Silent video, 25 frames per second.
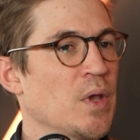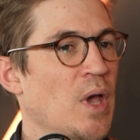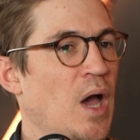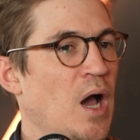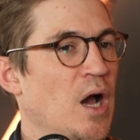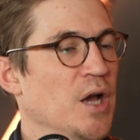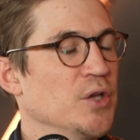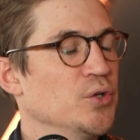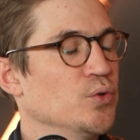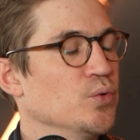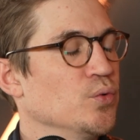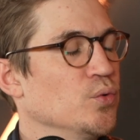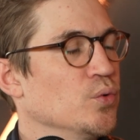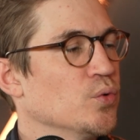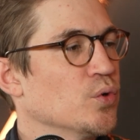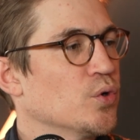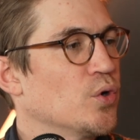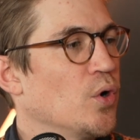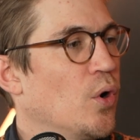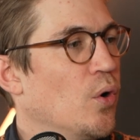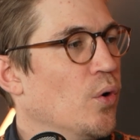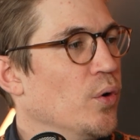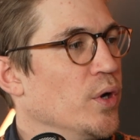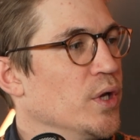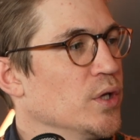are you
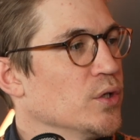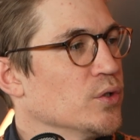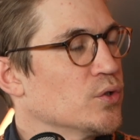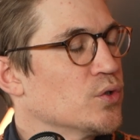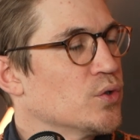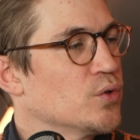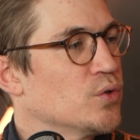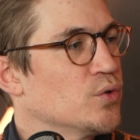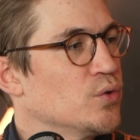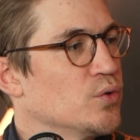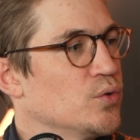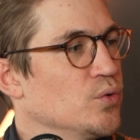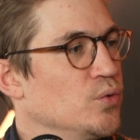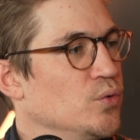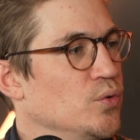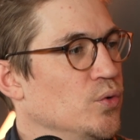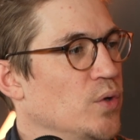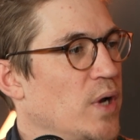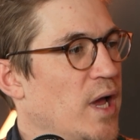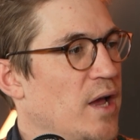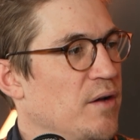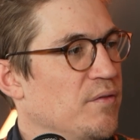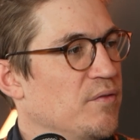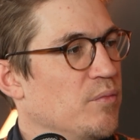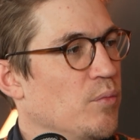going to
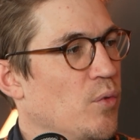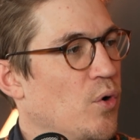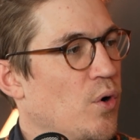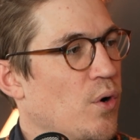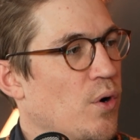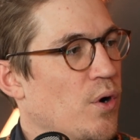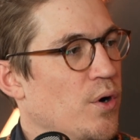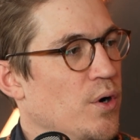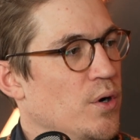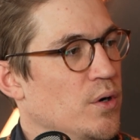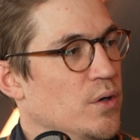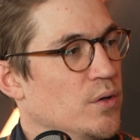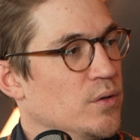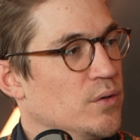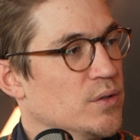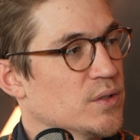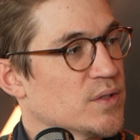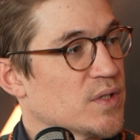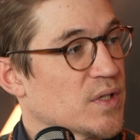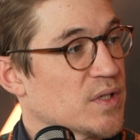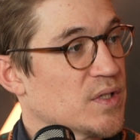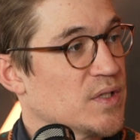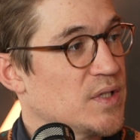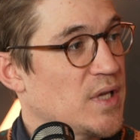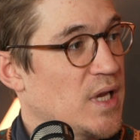have more
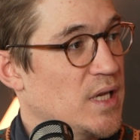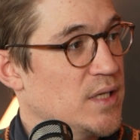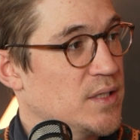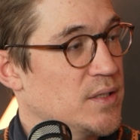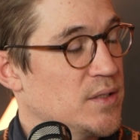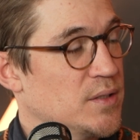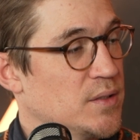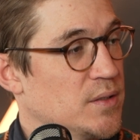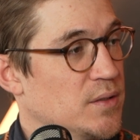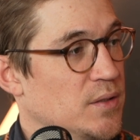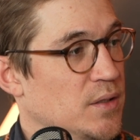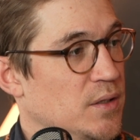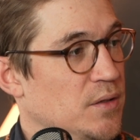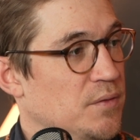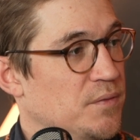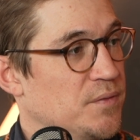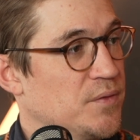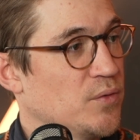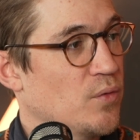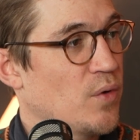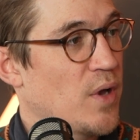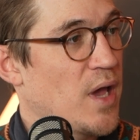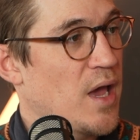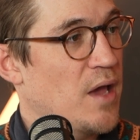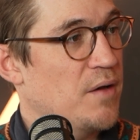success if
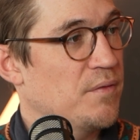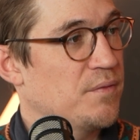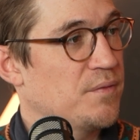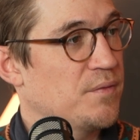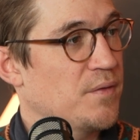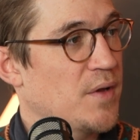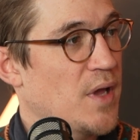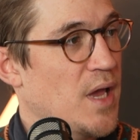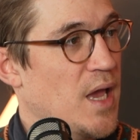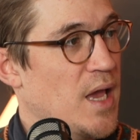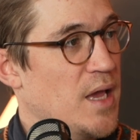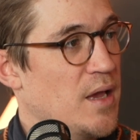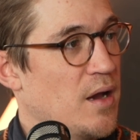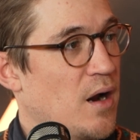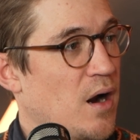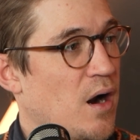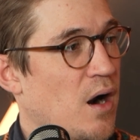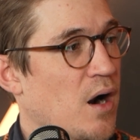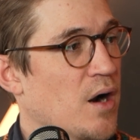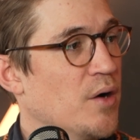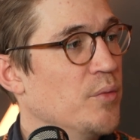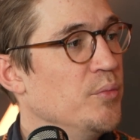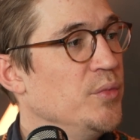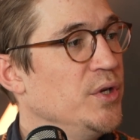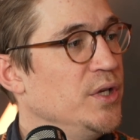you have an
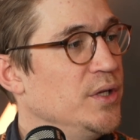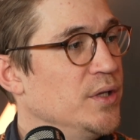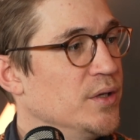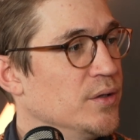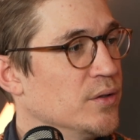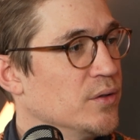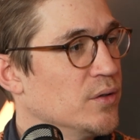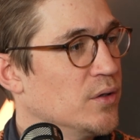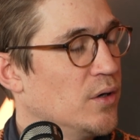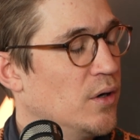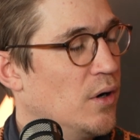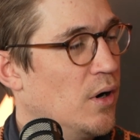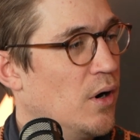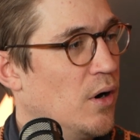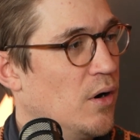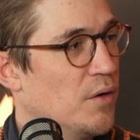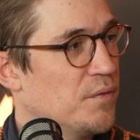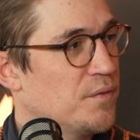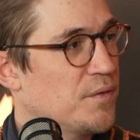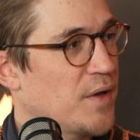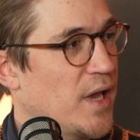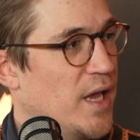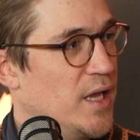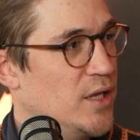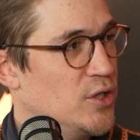army
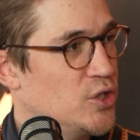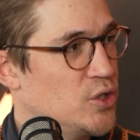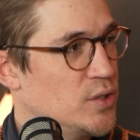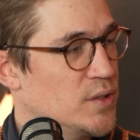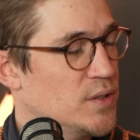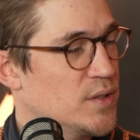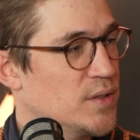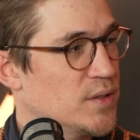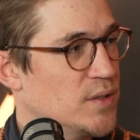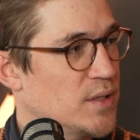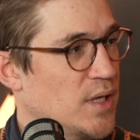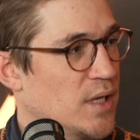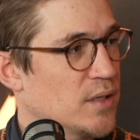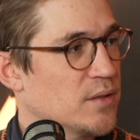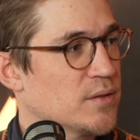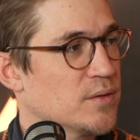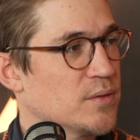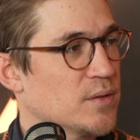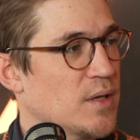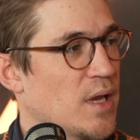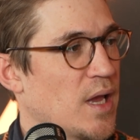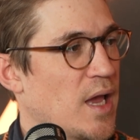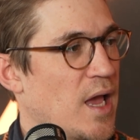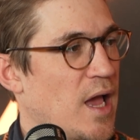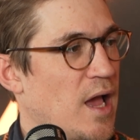of agents
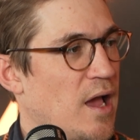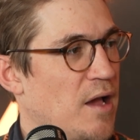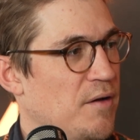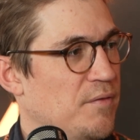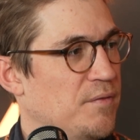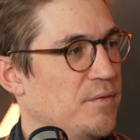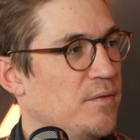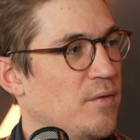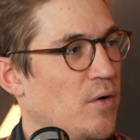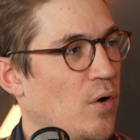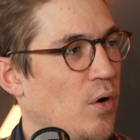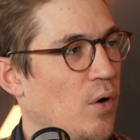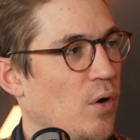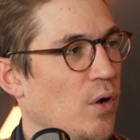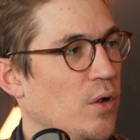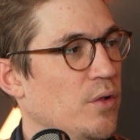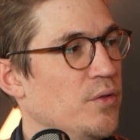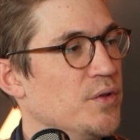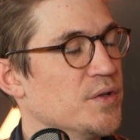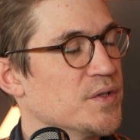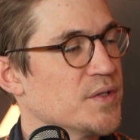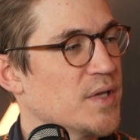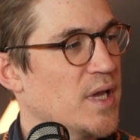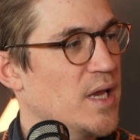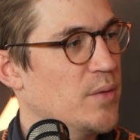that have all
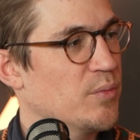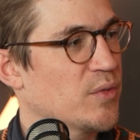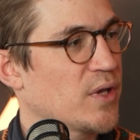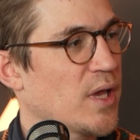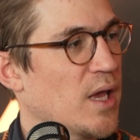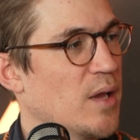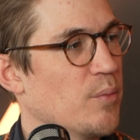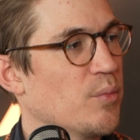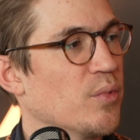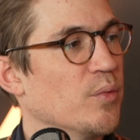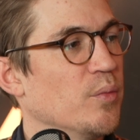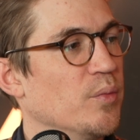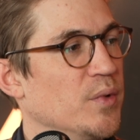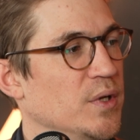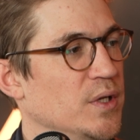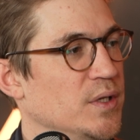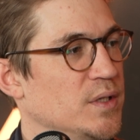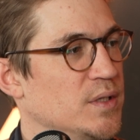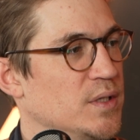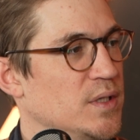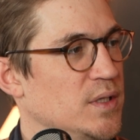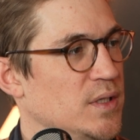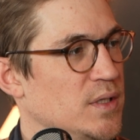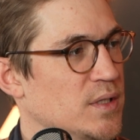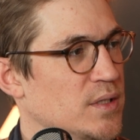the same
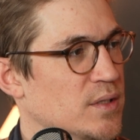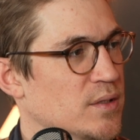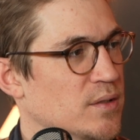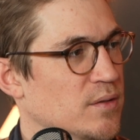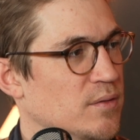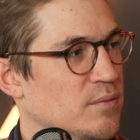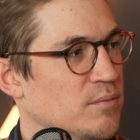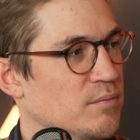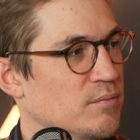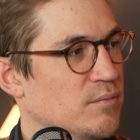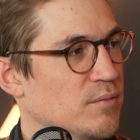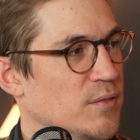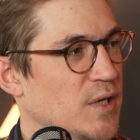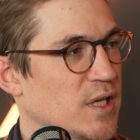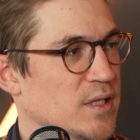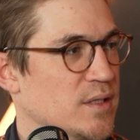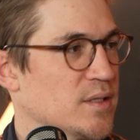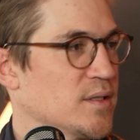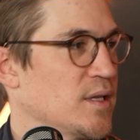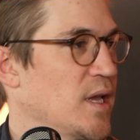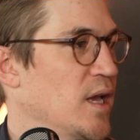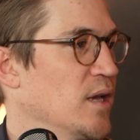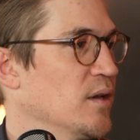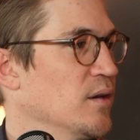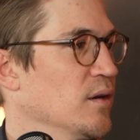capabilities?
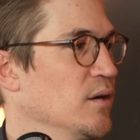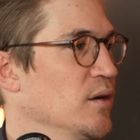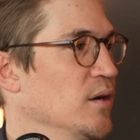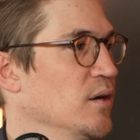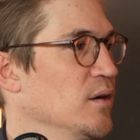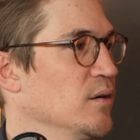Let's take